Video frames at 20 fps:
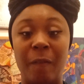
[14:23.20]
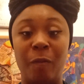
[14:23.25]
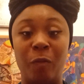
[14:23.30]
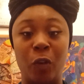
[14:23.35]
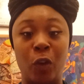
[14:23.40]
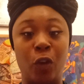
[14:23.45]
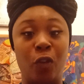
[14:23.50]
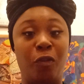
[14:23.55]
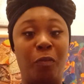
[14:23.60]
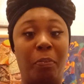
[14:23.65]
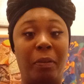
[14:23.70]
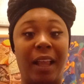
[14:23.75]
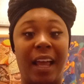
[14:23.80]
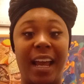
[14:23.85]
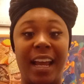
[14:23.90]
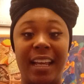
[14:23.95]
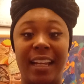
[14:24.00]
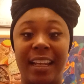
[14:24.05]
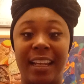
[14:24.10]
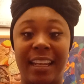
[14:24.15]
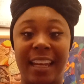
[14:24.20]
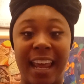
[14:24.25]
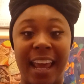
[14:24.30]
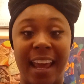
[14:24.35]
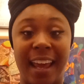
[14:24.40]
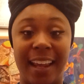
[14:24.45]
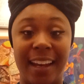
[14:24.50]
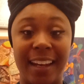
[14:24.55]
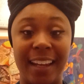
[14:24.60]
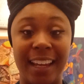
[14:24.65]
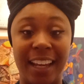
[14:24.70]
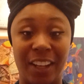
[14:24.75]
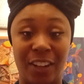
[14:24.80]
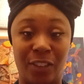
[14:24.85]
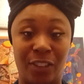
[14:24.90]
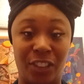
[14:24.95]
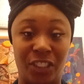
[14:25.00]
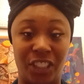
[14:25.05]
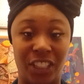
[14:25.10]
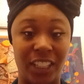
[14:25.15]
You've played in that
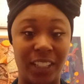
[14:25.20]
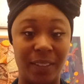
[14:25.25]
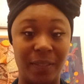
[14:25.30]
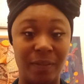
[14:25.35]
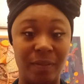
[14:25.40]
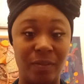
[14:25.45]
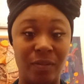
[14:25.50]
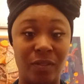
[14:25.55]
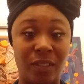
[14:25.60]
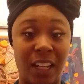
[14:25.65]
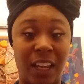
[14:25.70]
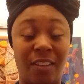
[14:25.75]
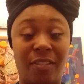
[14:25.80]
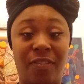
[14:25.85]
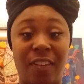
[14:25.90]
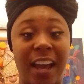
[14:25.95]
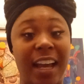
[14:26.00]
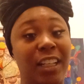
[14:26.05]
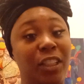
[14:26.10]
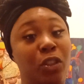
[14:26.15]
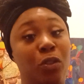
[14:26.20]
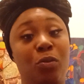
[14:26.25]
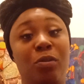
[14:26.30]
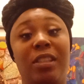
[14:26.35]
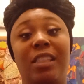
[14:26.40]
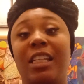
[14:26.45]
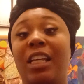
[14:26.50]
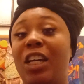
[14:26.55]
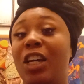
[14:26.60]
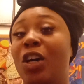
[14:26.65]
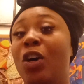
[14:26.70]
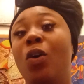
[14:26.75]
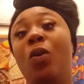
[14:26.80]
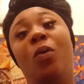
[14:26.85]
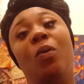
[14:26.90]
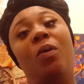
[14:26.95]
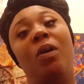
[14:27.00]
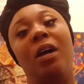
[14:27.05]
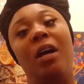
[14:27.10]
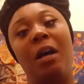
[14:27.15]
energy. In fact, you
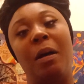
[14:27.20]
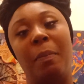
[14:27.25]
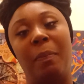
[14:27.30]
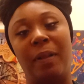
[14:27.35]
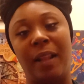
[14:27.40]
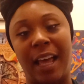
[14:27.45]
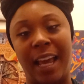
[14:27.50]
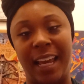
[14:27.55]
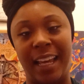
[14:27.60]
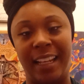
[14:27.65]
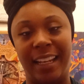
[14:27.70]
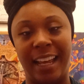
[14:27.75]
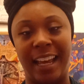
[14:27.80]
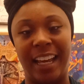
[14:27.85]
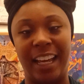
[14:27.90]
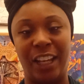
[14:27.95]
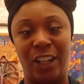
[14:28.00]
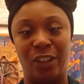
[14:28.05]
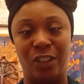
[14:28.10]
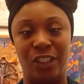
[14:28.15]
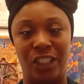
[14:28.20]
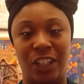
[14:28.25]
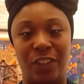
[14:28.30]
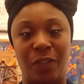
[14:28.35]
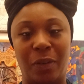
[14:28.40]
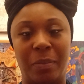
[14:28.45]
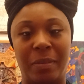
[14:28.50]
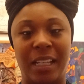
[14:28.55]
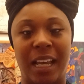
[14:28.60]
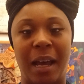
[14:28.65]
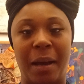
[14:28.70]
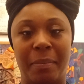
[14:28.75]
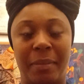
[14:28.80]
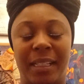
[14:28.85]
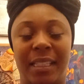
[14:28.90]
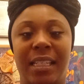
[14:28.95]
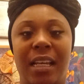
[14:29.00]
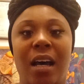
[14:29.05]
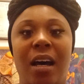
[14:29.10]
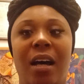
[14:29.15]
still play in that energy from time to
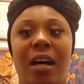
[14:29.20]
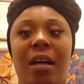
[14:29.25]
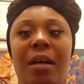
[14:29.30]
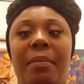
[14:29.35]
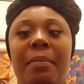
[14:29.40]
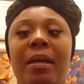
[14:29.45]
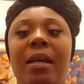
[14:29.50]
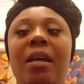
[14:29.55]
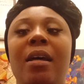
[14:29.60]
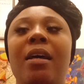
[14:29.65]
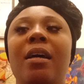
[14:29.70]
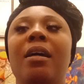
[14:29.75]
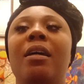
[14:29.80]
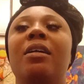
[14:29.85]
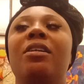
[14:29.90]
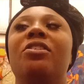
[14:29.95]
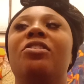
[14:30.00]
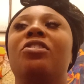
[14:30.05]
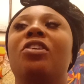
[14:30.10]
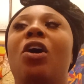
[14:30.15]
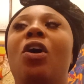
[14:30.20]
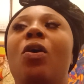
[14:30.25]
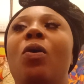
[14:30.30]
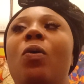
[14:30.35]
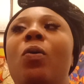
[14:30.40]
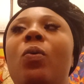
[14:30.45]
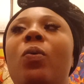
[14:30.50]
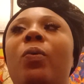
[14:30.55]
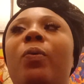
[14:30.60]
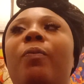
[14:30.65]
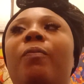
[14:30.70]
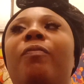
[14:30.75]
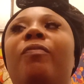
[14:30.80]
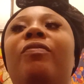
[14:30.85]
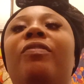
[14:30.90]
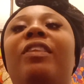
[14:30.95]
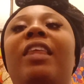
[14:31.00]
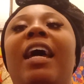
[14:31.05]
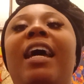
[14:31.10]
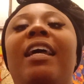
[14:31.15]
time. So
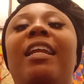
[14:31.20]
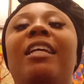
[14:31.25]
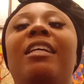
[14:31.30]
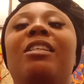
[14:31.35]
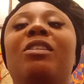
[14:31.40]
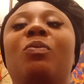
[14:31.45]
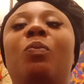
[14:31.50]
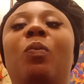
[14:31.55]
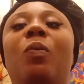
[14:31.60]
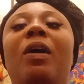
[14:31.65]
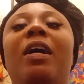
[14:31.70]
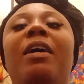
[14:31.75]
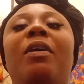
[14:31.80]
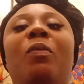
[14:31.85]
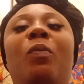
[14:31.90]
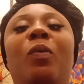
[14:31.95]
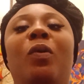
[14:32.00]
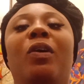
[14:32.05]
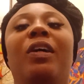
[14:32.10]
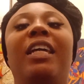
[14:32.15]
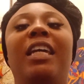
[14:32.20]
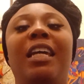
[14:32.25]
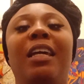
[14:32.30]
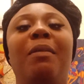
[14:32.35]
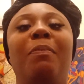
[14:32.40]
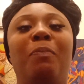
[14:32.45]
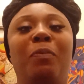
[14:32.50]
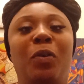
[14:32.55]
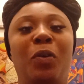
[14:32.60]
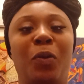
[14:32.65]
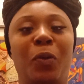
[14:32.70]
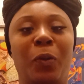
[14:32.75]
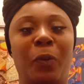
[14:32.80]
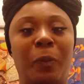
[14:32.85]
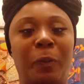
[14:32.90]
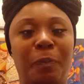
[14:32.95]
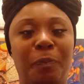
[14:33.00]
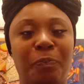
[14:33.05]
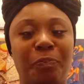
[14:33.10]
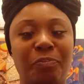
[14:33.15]
that is what will keep
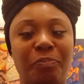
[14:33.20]
you